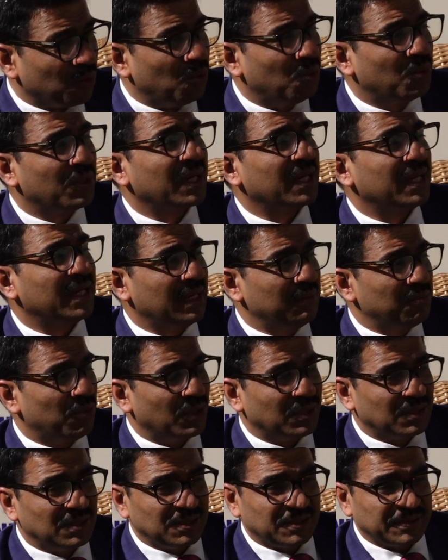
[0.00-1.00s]
own AI
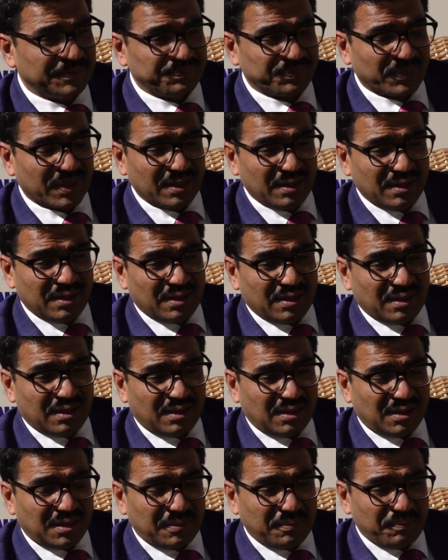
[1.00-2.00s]
models.
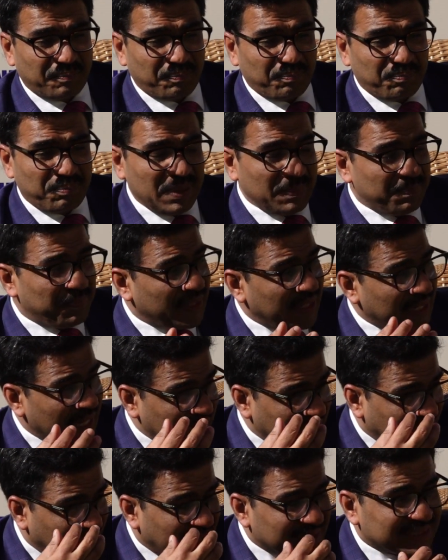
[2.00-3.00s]
People
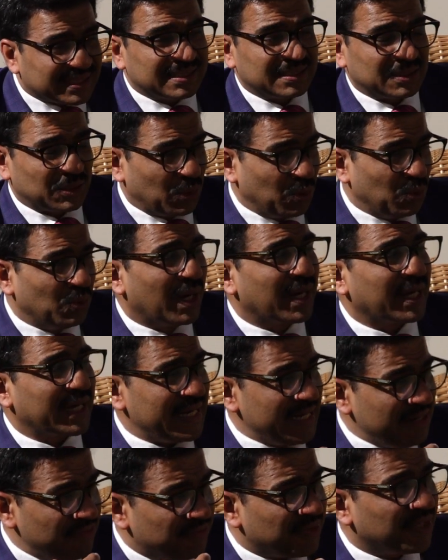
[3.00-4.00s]
like us who are
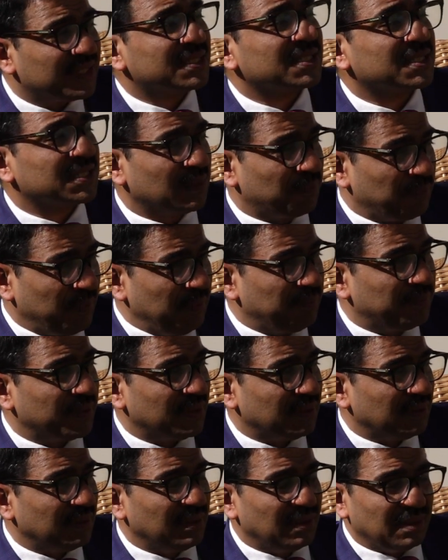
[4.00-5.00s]
infrastructure
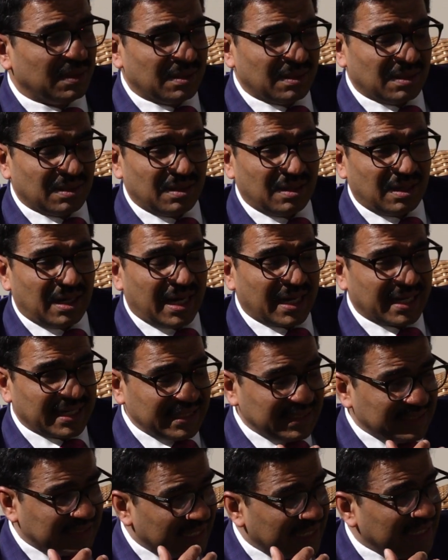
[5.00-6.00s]
people are
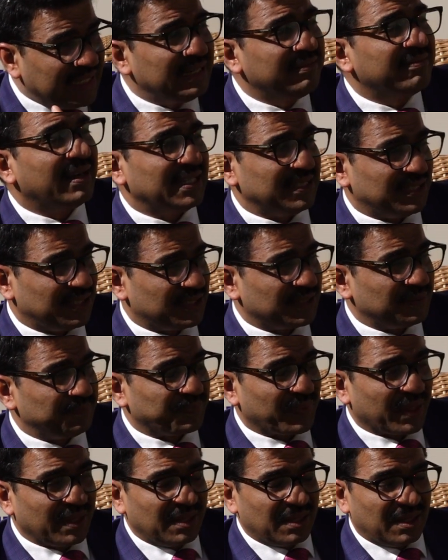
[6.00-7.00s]
incentivized
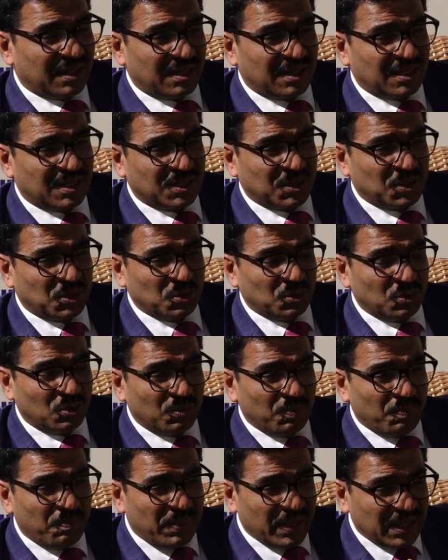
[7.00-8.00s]
to
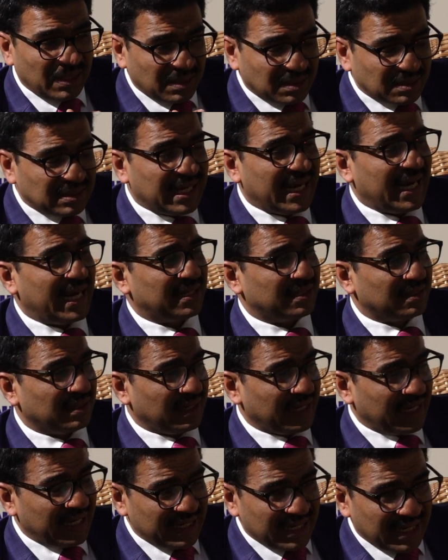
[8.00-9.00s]
build that
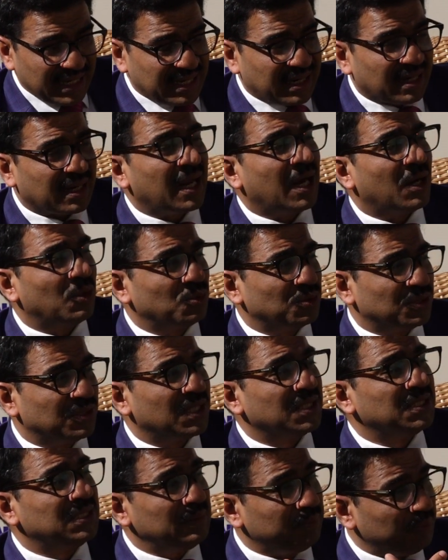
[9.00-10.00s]
AI cloud,
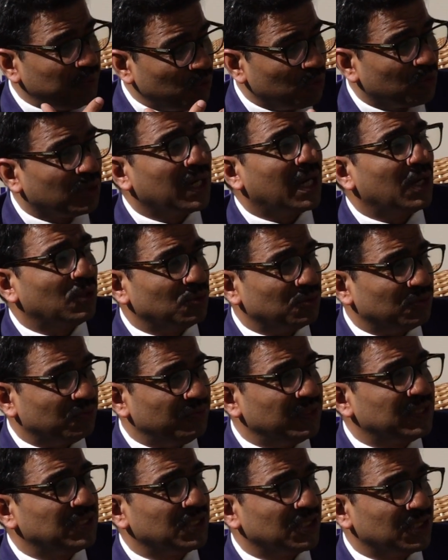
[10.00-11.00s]
the GPU cloud,
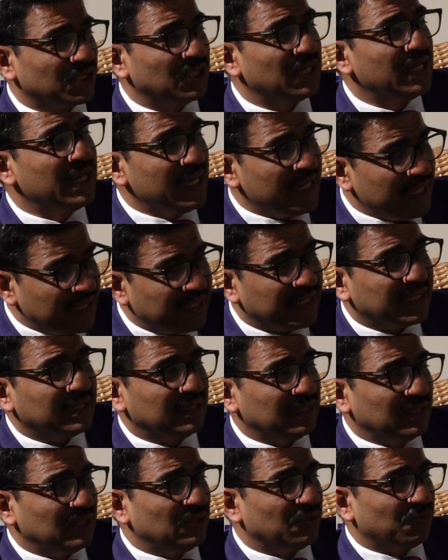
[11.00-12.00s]
which is needed
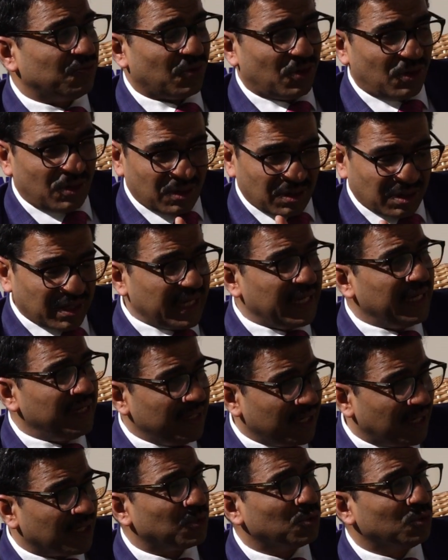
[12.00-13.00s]
for
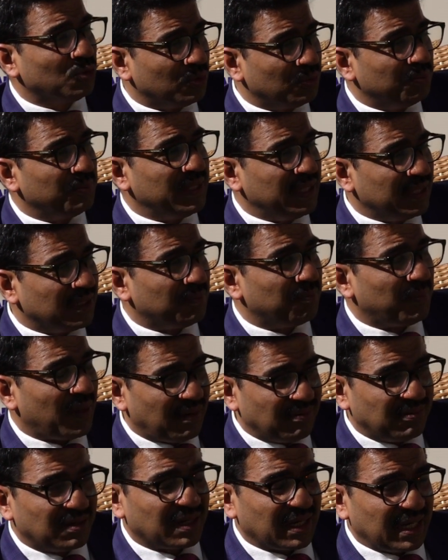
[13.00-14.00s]
India to be a
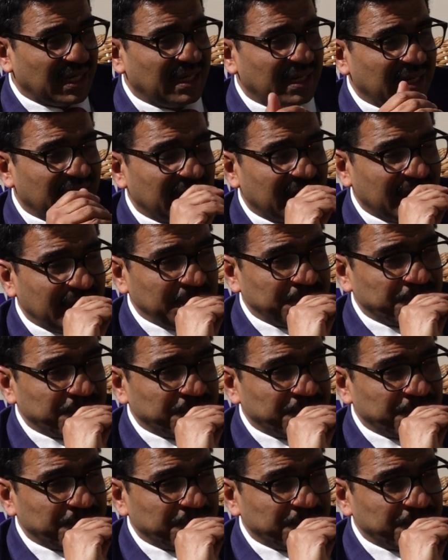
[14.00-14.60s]
power in AI.